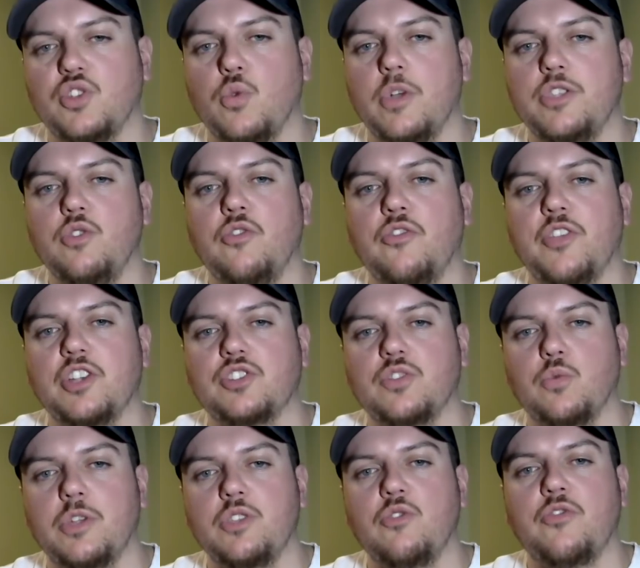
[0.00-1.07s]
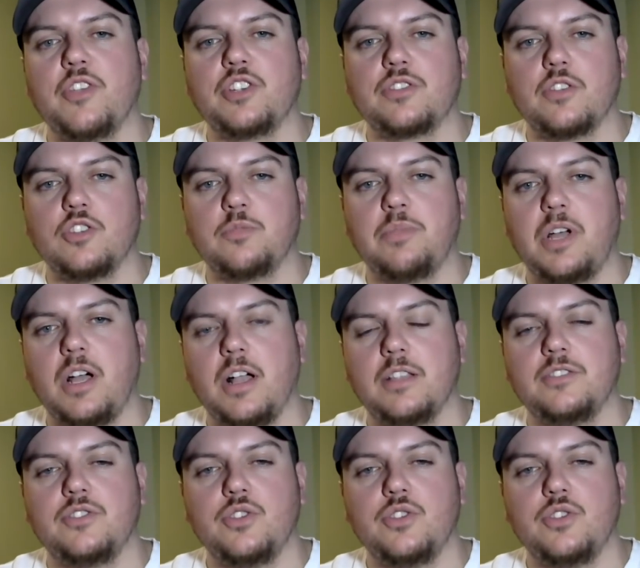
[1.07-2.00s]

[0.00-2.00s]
so when you fish those ponds,